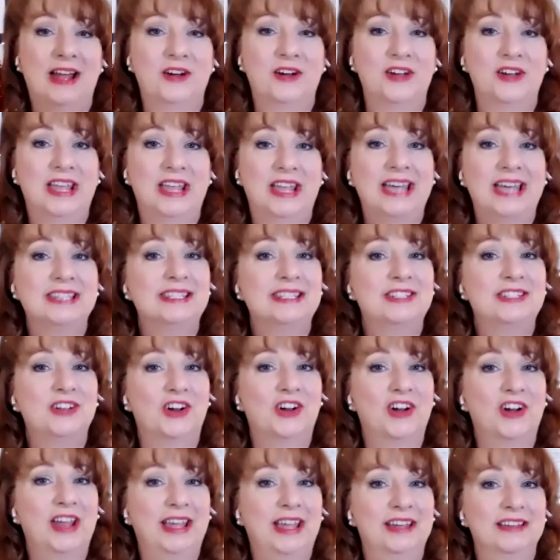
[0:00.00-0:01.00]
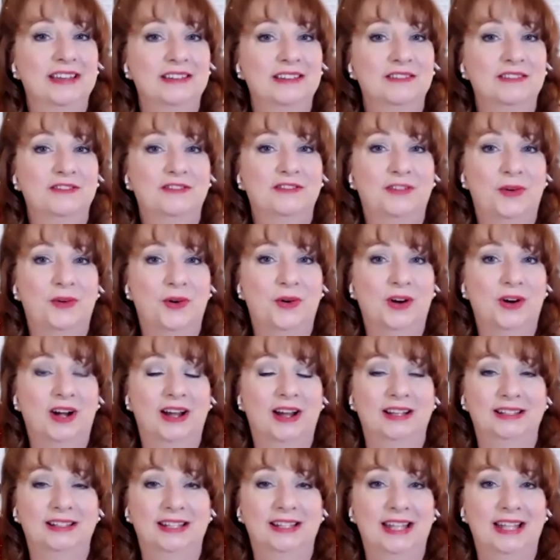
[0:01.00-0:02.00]
our guests are in for
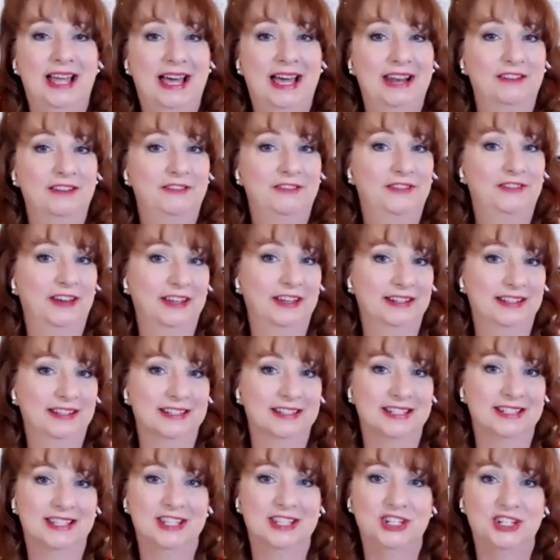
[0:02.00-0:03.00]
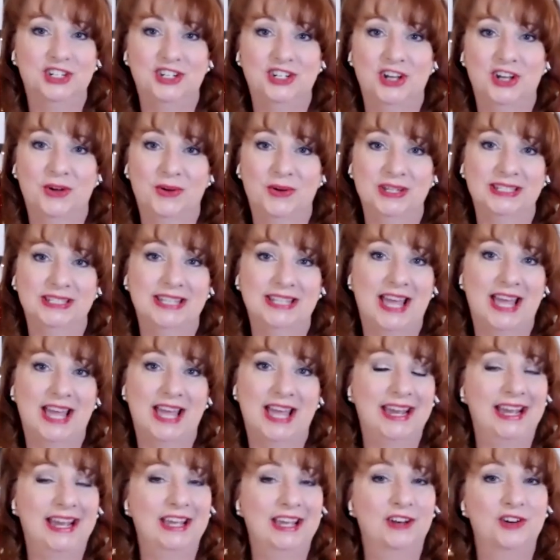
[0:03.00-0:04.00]
a lot of fun because this show is
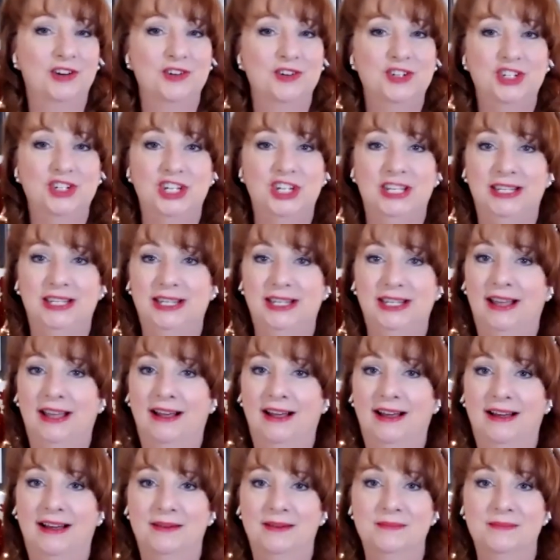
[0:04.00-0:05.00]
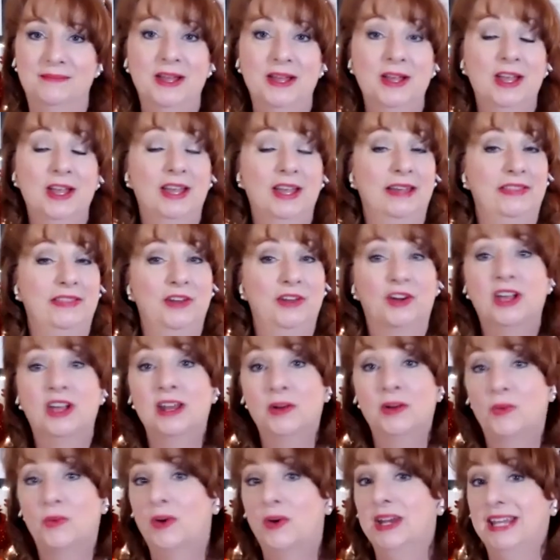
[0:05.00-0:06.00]
high energy. They're
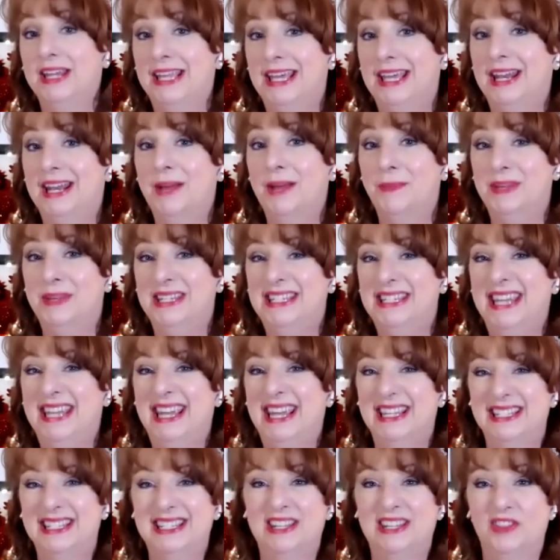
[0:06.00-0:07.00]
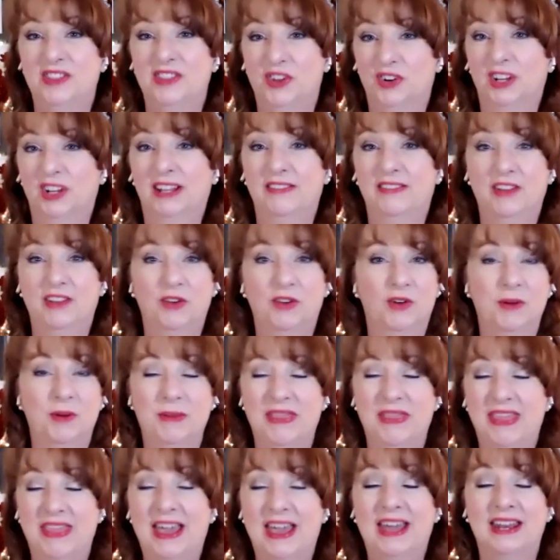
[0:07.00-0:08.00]
going to want to get up and dance in their living room,
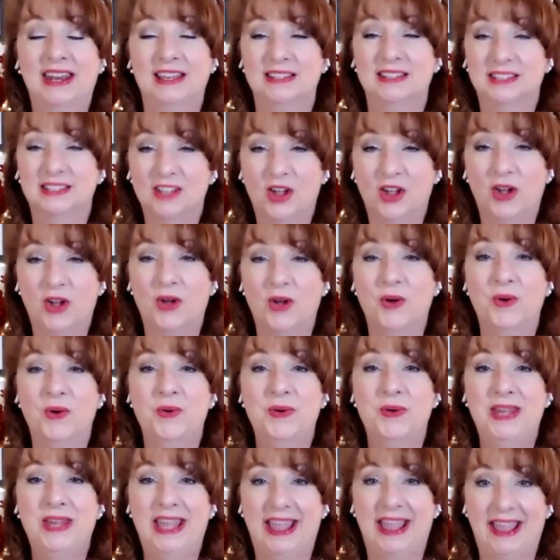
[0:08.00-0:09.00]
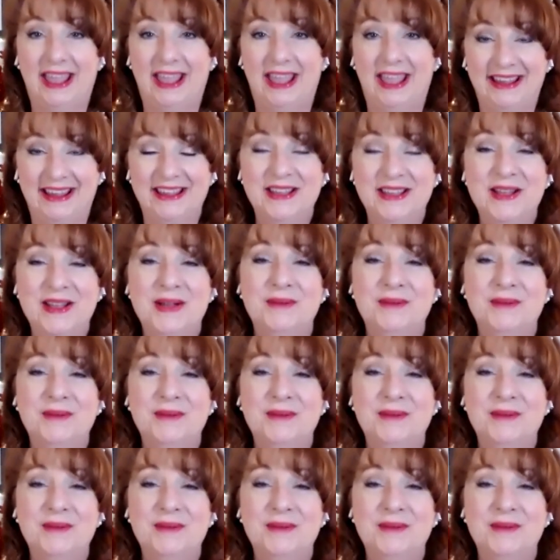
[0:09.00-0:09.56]
and that is okay.